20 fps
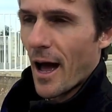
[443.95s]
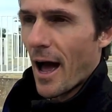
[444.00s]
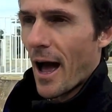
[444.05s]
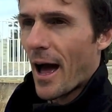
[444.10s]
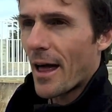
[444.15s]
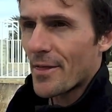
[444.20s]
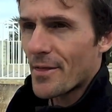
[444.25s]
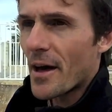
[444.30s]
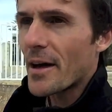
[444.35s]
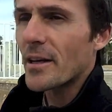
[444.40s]

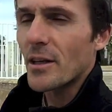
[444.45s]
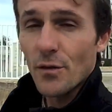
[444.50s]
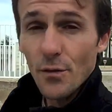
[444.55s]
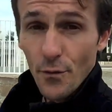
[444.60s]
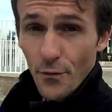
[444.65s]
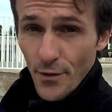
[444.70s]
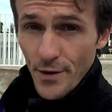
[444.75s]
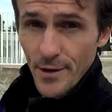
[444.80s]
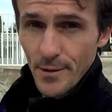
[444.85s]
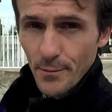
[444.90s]
And that is
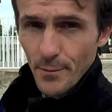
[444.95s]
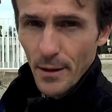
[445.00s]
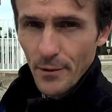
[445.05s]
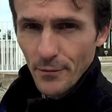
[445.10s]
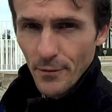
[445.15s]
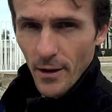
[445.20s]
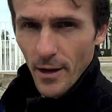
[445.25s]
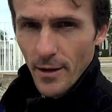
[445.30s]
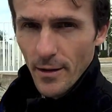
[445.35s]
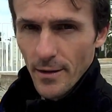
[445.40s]
freedom, my
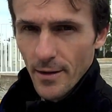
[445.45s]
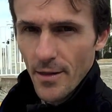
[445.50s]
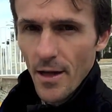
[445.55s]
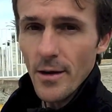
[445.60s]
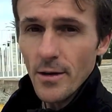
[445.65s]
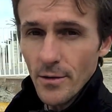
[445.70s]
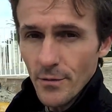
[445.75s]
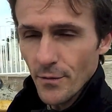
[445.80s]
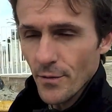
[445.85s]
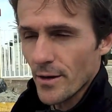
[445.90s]
friend.
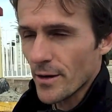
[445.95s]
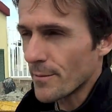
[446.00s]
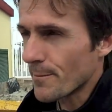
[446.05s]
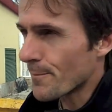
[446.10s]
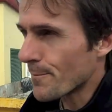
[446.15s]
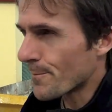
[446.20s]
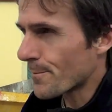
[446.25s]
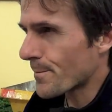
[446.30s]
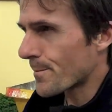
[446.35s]
That is freedom.